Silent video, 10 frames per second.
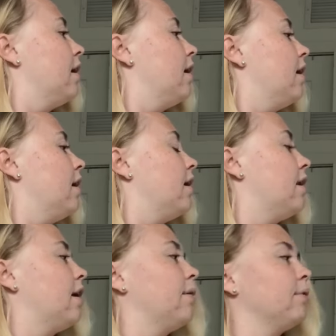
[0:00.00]
and
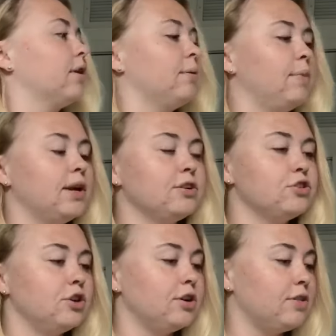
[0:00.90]
I'm gonna make
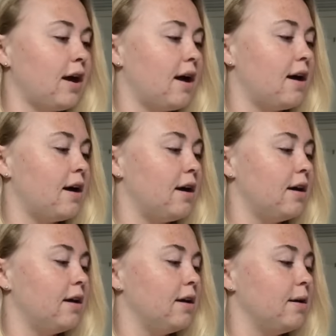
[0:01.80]
sure that I
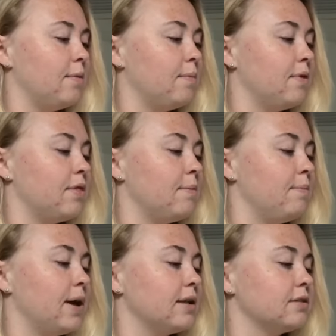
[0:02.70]
am the
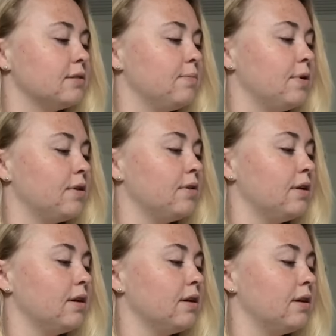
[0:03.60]
best model
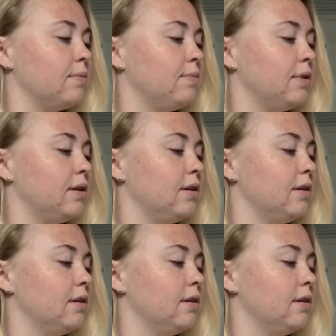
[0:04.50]
I can be